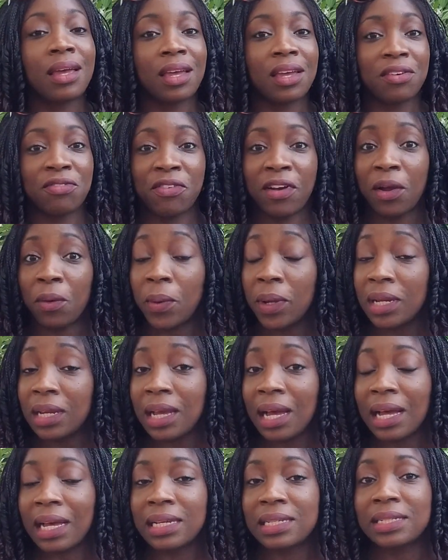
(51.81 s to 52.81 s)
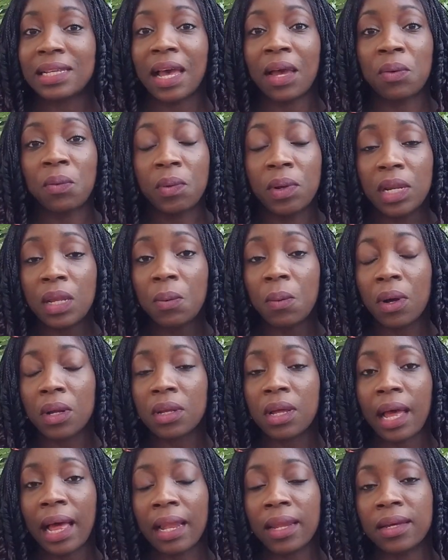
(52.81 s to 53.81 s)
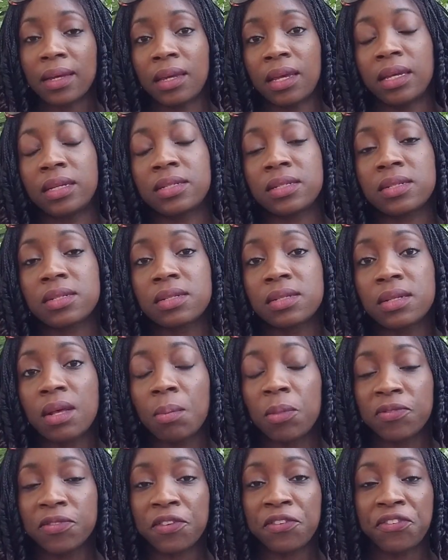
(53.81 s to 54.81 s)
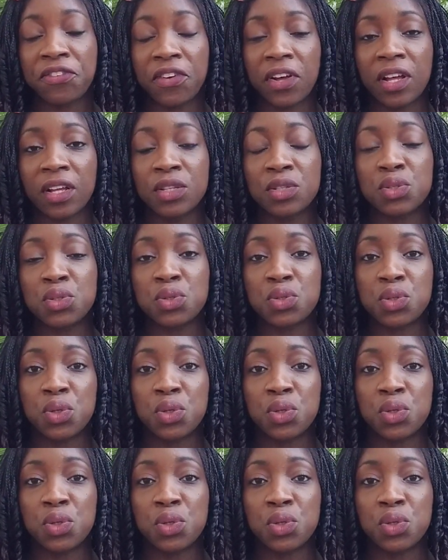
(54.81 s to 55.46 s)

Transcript: if I win, guys, I really want to allocate some of the funds